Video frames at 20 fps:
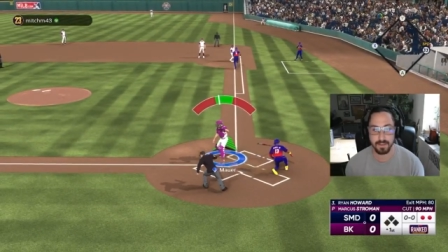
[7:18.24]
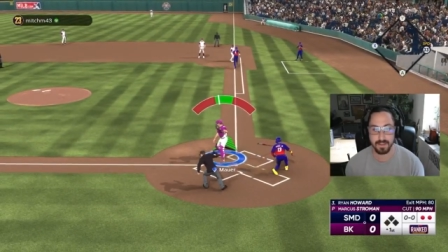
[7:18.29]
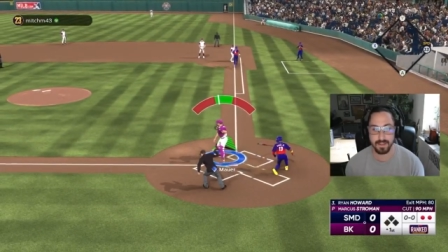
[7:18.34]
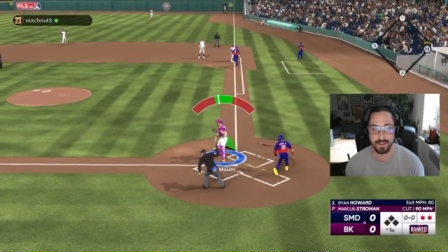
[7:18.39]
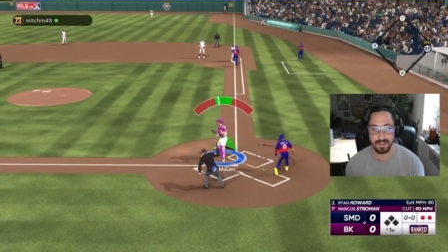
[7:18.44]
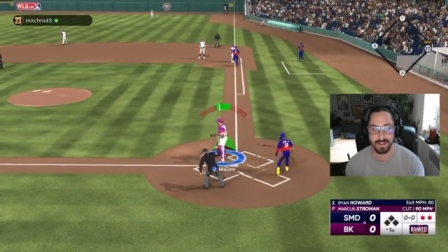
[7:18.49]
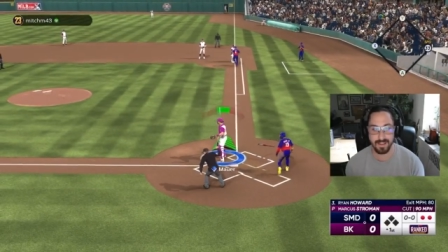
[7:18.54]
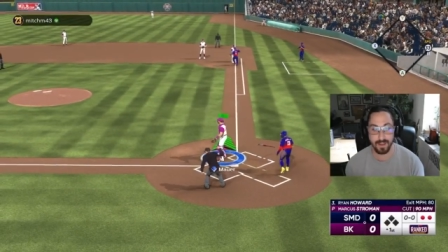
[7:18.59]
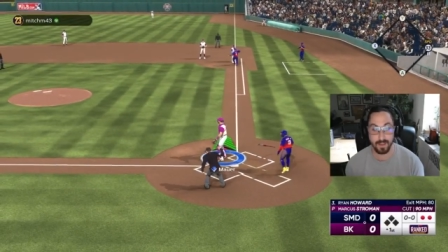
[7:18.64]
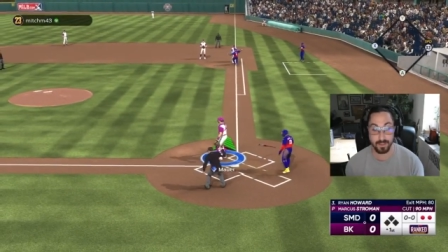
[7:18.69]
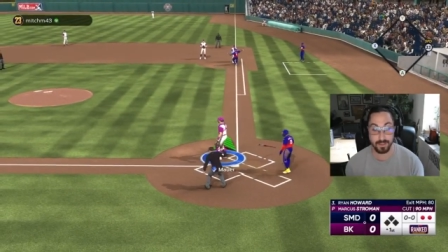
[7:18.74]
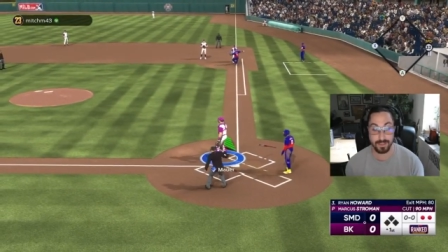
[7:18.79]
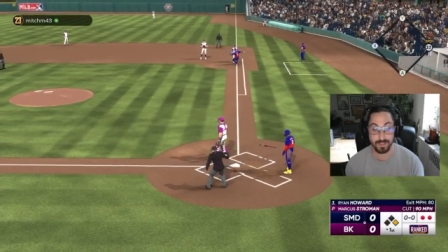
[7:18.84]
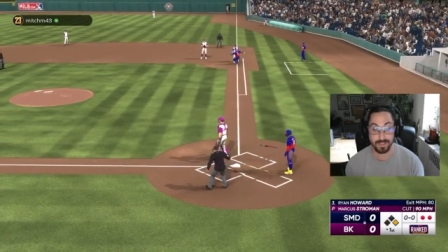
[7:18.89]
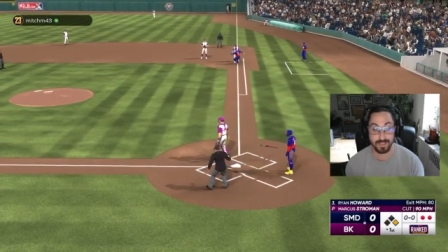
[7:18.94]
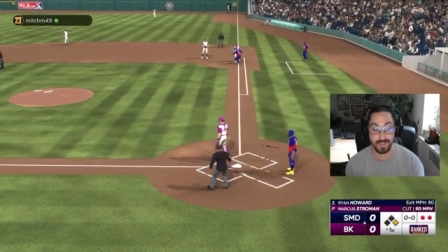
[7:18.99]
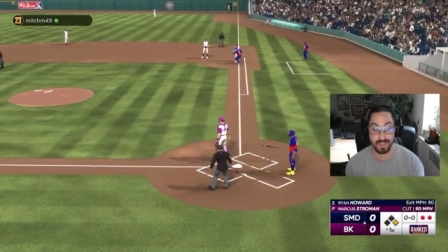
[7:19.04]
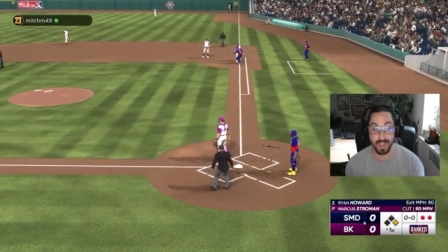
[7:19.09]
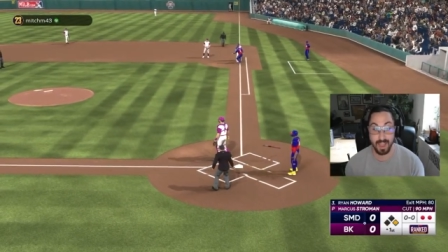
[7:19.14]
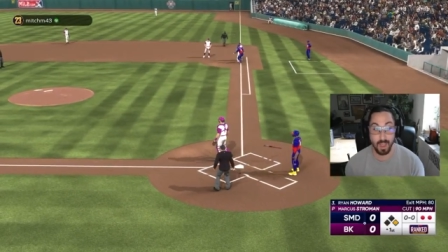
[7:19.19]
Oh,
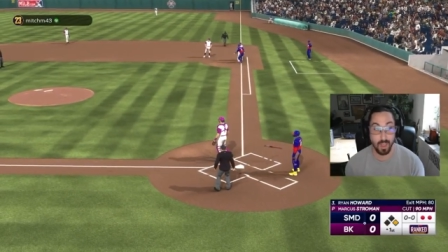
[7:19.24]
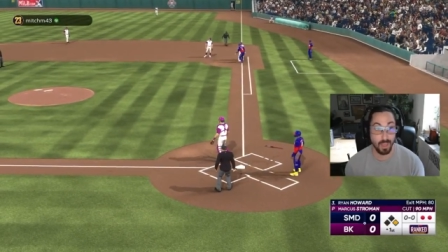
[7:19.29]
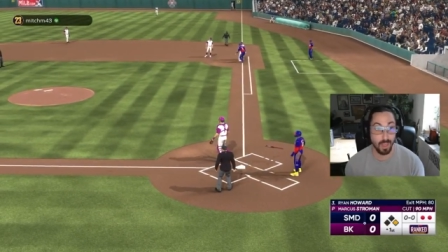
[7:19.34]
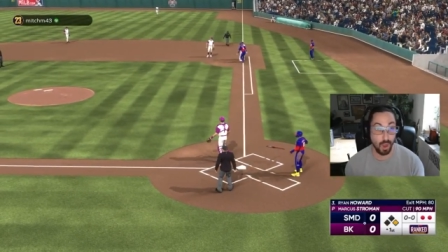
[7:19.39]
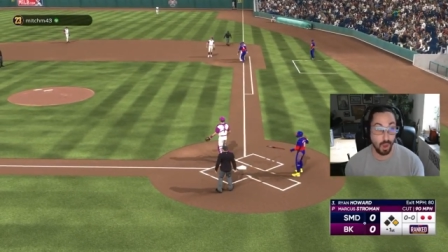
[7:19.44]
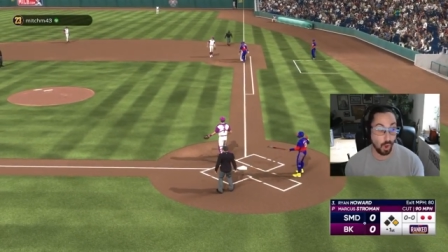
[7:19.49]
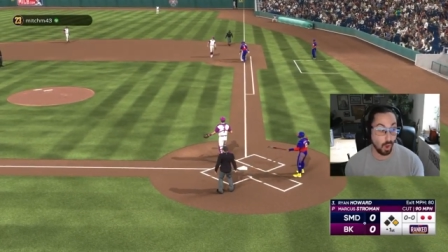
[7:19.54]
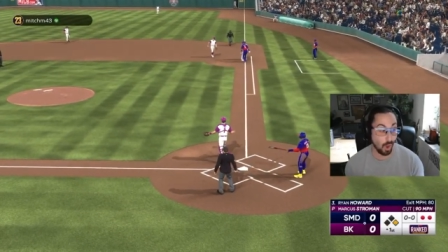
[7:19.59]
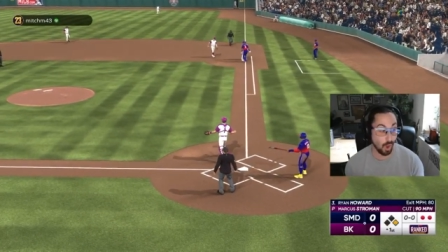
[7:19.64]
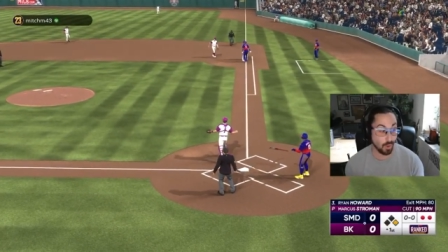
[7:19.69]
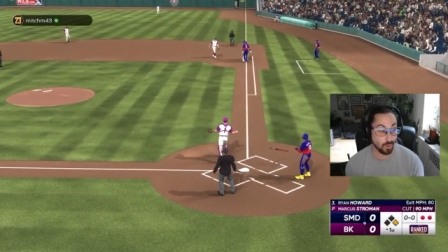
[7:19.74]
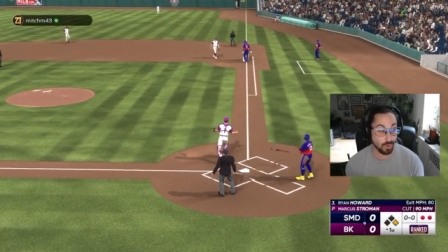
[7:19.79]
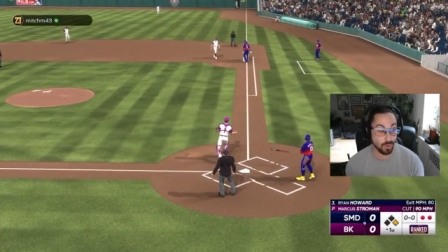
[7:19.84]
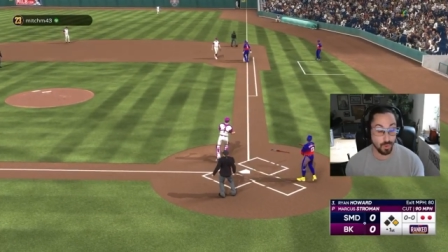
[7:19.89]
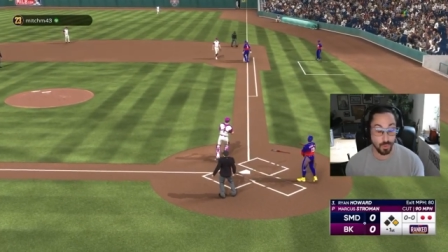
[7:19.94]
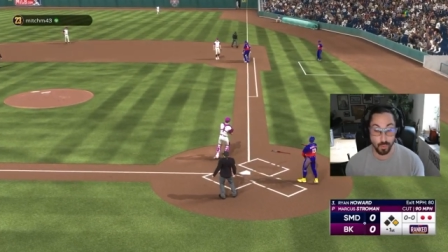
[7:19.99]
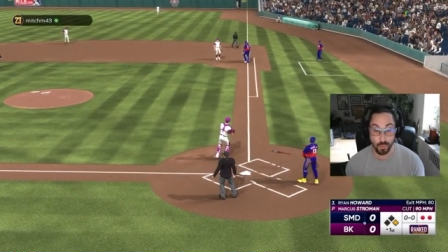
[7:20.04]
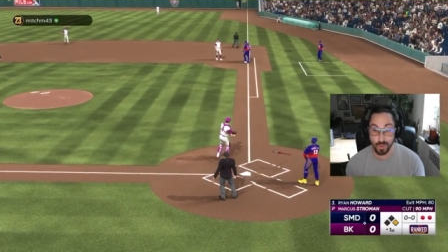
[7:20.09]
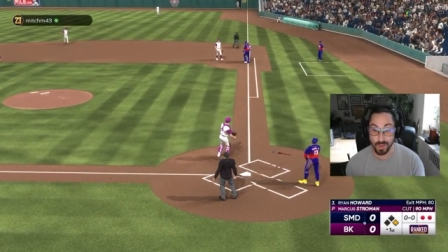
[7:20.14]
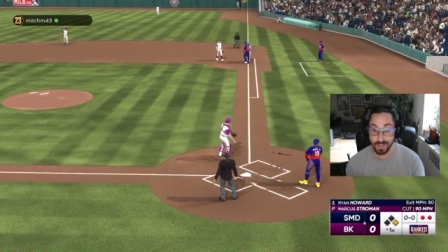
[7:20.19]
uh, do
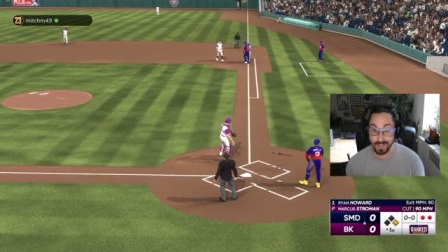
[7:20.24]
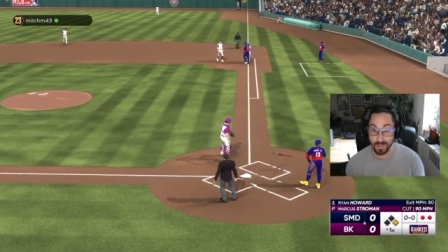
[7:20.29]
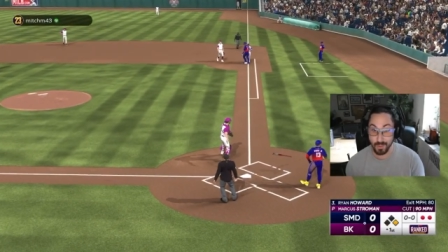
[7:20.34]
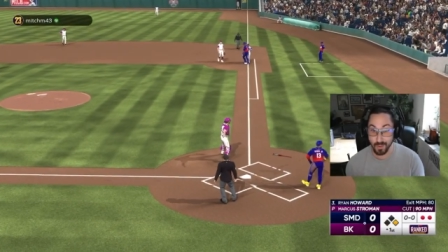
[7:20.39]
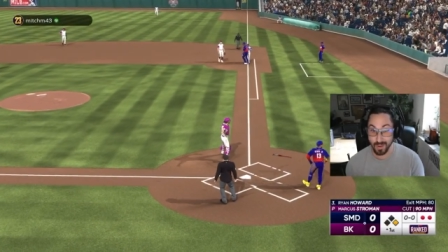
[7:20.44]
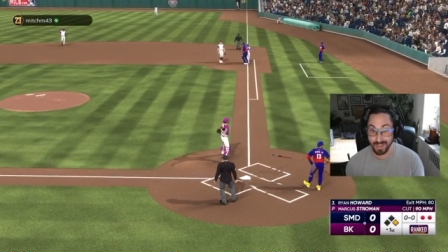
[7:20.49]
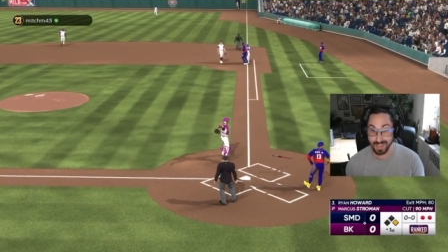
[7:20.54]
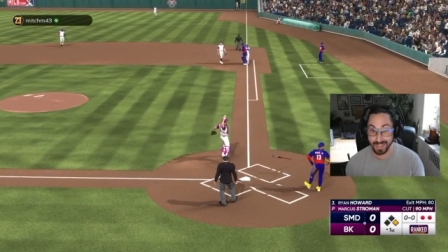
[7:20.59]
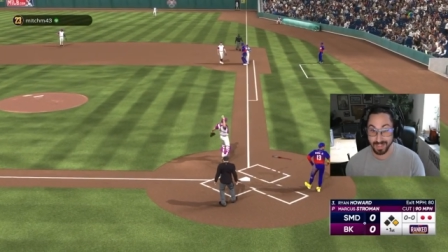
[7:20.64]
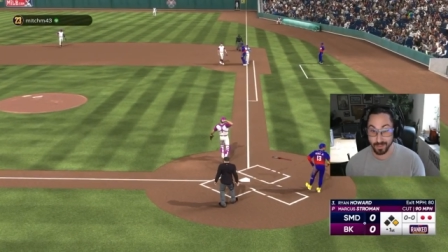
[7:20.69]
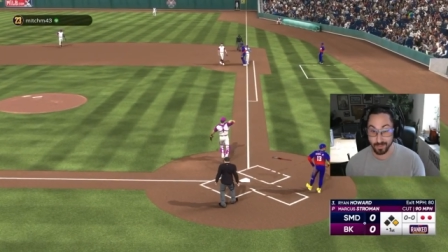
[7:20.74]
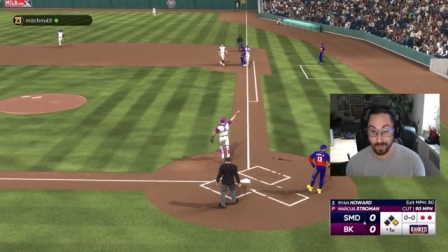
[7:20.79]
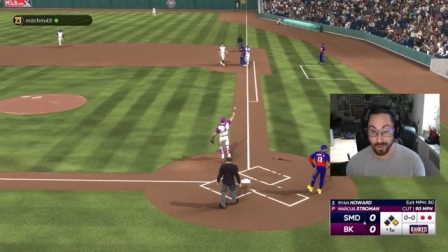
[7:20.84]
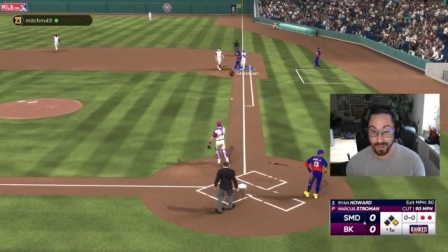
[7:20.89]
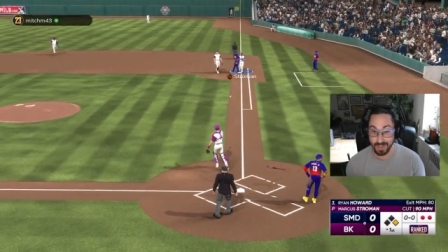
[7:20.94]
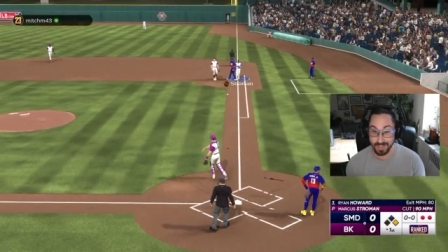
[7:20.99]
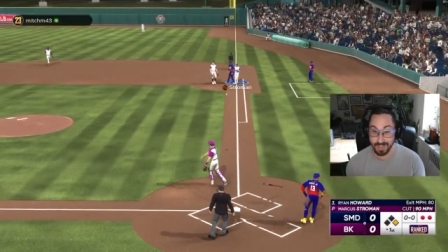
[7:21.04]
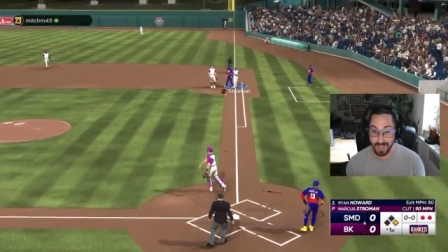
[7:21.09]
you really want to get the run in